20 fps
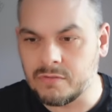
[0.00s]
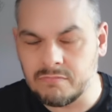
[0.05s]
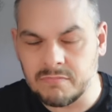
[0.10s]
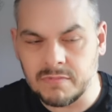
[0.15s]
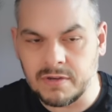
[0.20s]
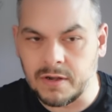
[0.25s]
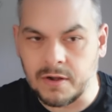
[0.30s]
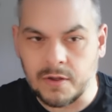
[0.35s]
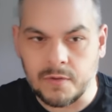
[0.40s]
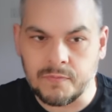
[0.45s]

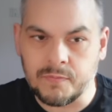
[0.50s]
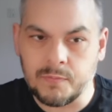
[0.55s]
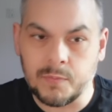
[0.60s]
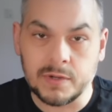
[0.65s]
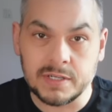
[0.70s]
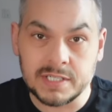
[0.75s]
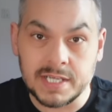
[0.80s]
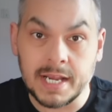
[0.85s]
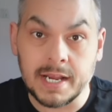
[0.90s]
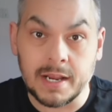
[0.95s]
you know, would
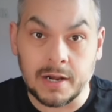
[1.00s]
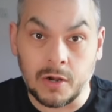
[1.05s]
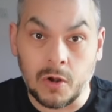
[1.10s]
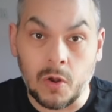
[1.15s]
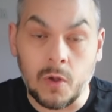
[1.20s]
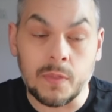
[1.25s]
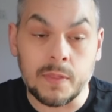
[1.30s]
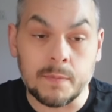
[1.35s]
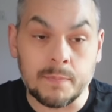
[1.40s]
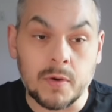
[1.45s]
tick a lot
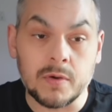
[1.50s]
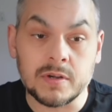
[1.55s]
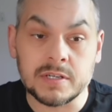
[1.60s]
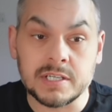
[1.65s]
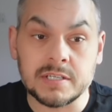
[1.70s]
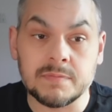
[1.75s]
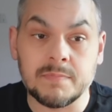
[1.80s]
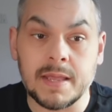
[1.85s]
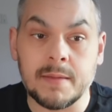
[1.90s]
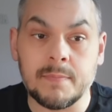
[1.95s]
of the
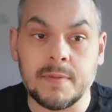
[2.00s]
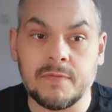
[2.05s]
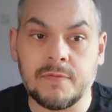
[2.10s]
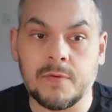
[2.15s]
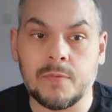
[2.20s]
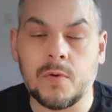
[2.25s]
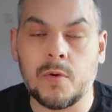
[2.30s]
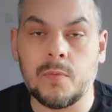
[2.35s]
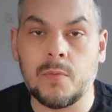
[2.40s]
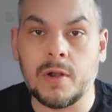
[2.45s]
boxes maybe for
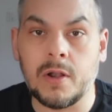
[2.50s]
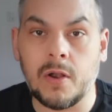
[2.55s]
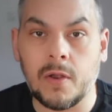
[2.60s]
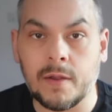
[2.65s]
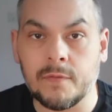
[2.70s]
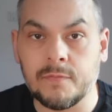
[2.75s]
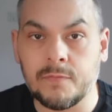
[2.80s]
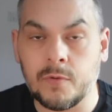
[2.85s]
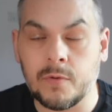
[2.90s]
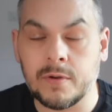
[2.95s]
what we're looking
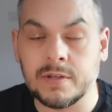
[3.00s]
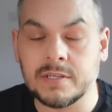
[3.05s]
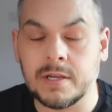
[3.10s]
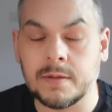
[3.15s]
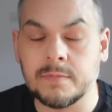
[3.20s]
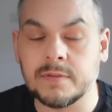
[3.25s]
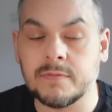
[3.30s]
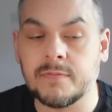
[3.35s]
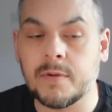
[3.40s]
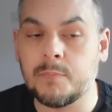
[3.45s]
for in
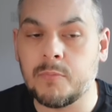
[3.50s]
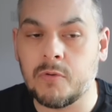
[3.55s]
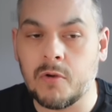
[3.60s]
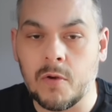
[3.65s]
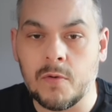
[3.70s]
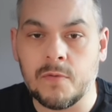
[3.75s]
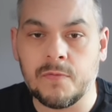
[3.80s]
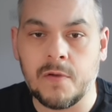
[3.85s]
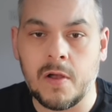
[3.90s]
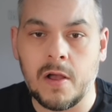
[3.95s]
terms of a
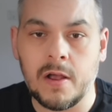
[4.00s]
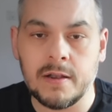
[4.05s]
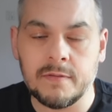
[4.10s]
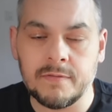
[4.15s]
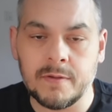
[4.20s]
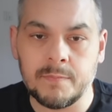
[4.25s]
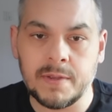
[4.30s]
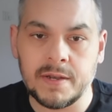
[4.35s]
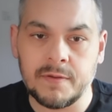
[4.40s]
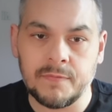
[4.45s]
profile of a
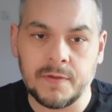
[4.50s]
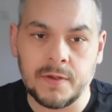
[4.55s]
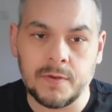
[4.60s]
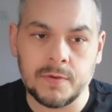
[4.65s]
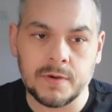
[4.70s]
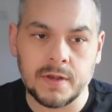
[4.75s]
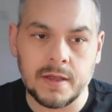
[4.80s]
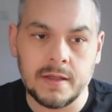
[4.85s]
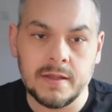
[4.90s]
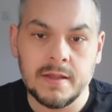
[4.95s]

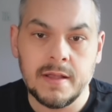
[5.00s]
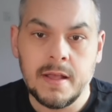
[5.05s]
midfielder.